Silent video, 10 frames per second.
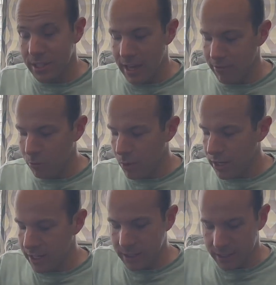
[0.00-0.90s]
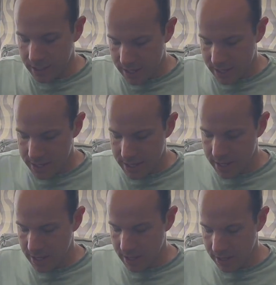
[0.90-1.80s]
have one in the gun,
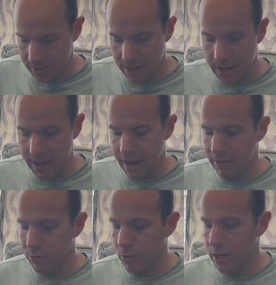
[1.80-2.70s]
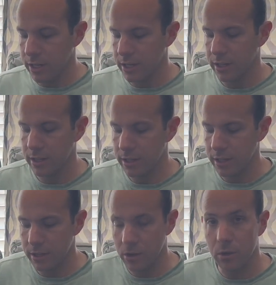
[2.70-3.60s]
and then I have one
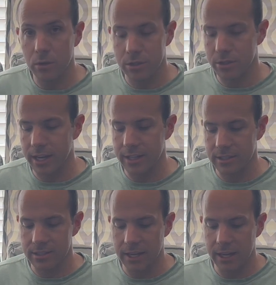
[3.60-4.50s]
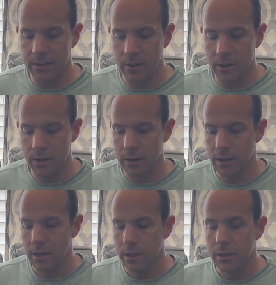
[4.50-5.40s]
in the holster as a sidecar.
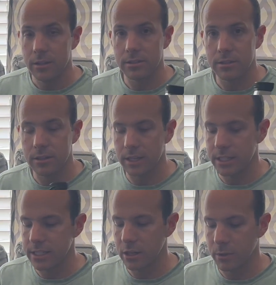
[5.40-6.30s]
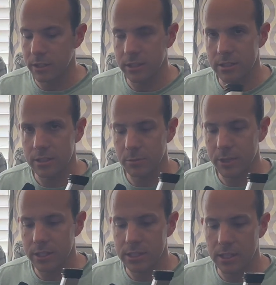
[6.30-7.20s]
This is a tier 1
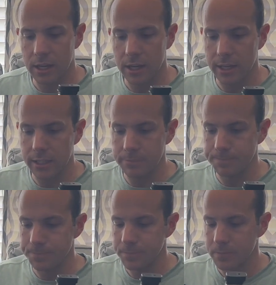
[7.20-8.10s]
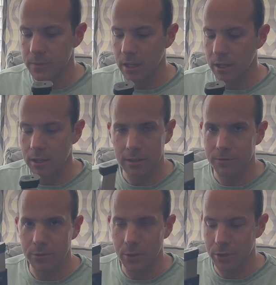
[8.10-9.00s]
concealment. A
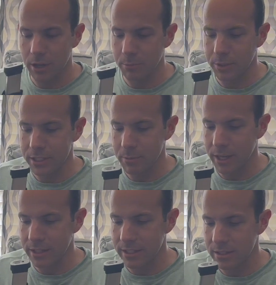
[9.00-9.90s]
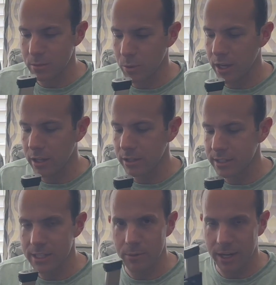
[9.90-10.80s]
few other companies make these as well.
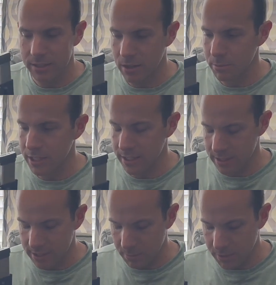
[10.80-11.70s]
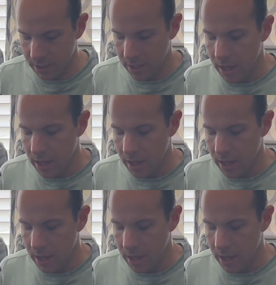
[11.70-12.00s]
T-Rex Arms has the same thing.